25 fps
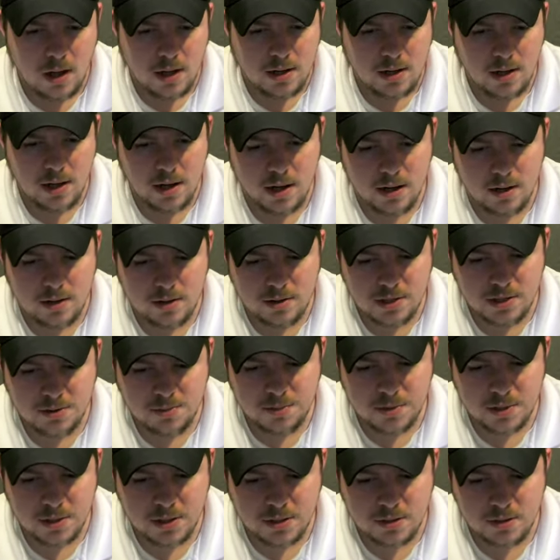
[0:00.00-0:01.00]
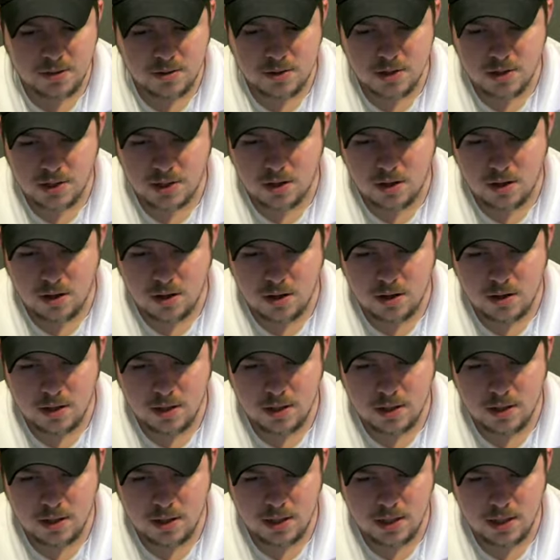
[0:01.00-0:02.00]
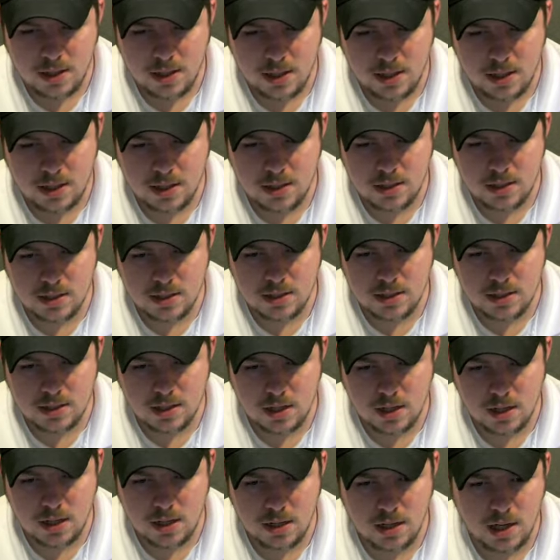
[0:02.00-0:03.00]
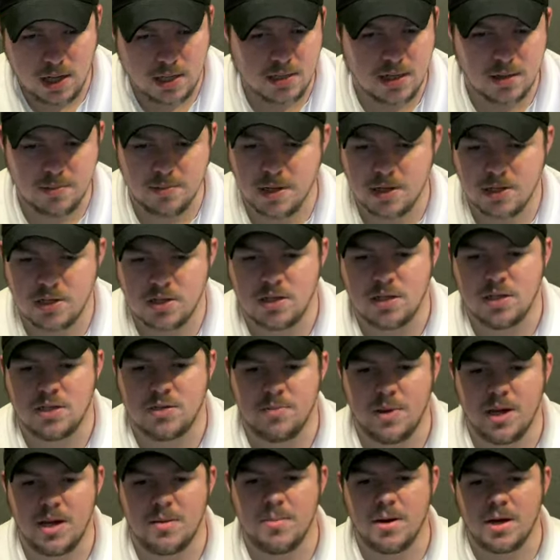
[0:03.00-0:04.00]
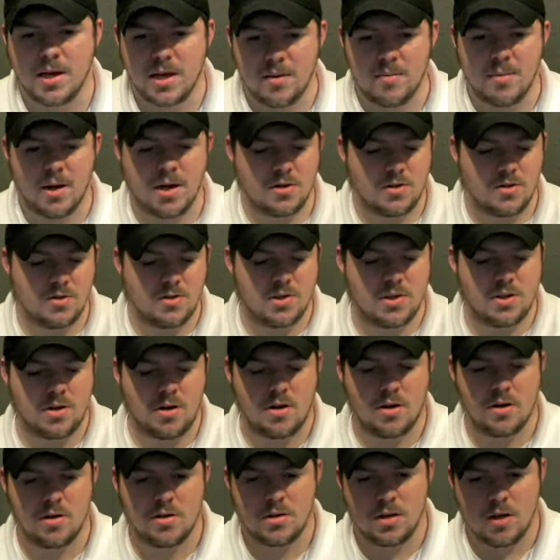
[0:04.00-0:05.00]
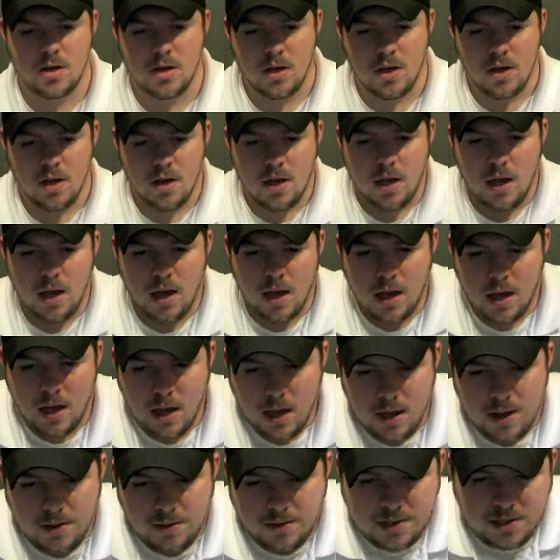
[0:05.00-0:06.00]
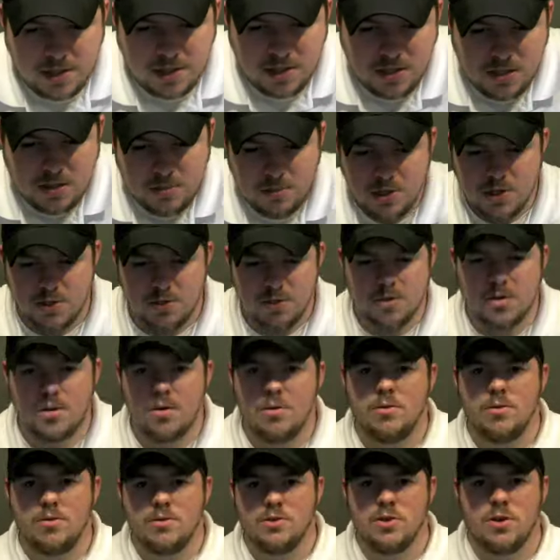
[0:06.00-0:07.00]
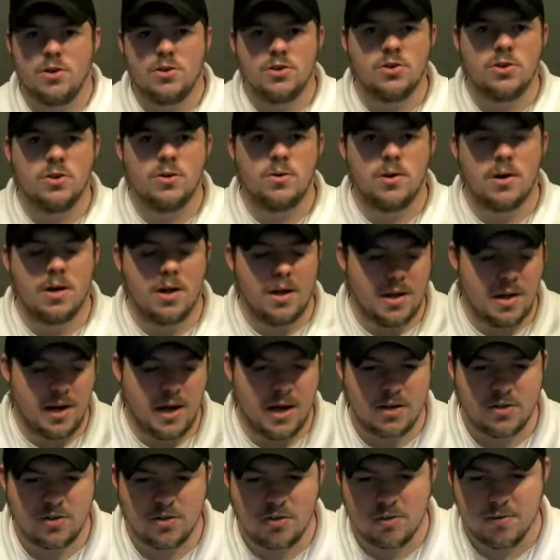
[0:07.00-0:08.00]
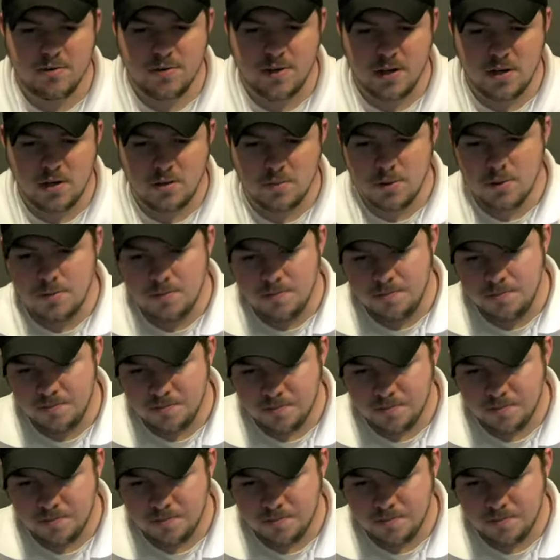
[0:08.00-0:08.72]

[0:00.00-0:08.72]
Now, this particular cigar is, uh, as I mentioned, it's made by Camacho Cigars. Uh, this is the Maduro. There's also a natural available.